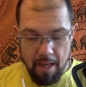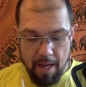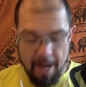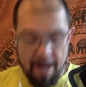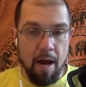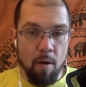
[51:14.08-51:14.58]

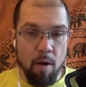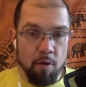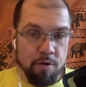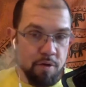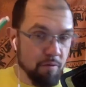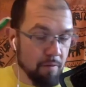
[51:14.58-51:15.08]
and now I
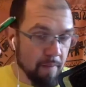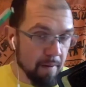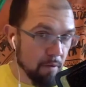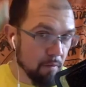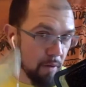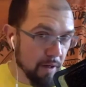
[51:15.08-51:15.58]
also
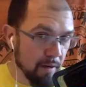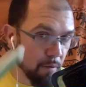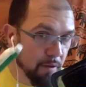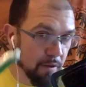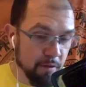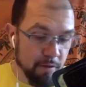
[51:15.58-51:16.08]
remember what I
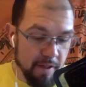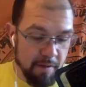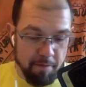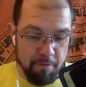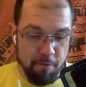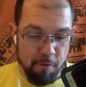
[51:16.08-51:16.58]
wanted to say
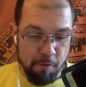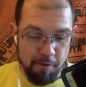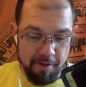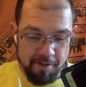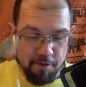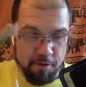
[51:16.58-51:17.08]
before,
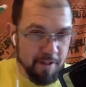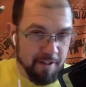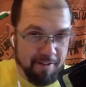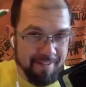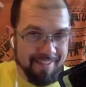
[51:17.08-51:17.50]
as you said.